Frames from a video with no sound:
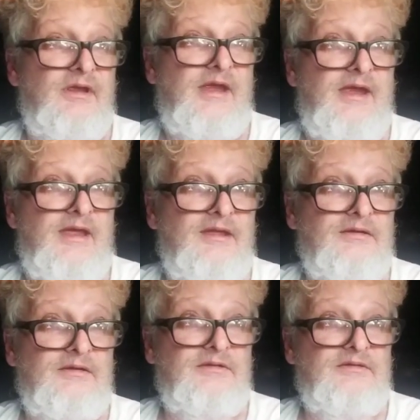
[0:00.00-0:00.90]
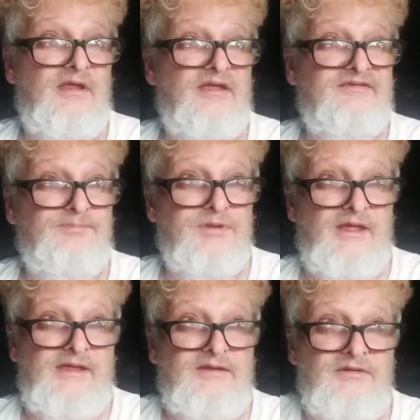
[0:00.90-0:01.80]
and
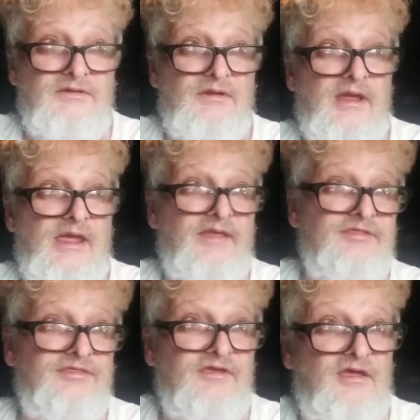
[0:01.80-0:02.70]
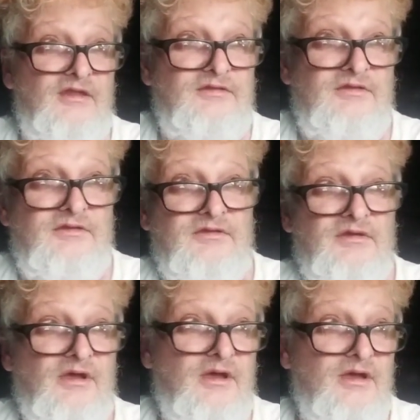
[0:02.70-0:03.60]
explain, and then
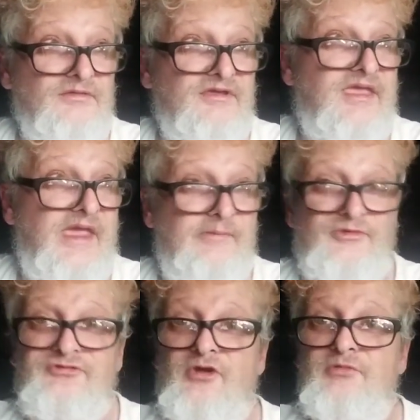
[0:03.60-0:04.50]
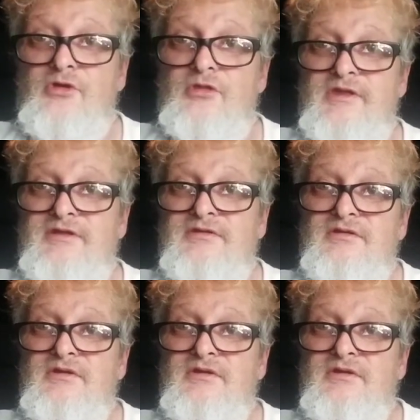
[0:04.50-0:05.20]
the cameras are rolling.